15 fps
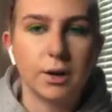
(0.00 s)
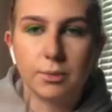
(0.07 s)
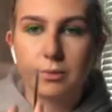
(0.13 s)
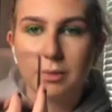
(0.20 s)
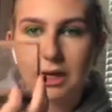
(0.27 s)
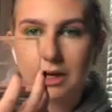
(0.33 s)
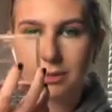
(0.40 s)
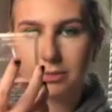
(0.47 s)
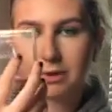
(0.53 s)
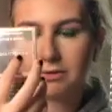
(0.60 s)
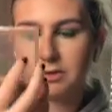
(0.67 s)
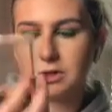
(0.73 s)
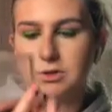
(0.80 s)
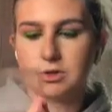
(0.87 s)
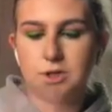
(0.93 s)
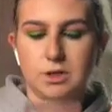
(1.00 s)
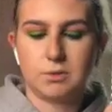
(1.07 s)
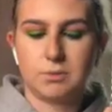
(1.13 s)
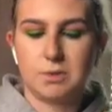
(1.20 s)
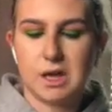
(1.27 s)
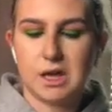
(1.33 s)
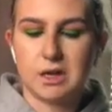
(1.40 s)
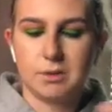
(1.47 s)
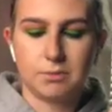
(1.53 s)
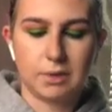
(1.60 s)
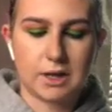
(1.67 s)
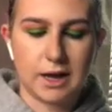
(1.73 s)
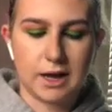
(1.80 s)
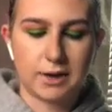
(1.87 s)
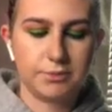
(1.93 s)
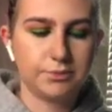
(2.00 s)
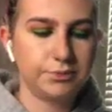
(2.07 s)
Makeup Revolution Bacon Blot.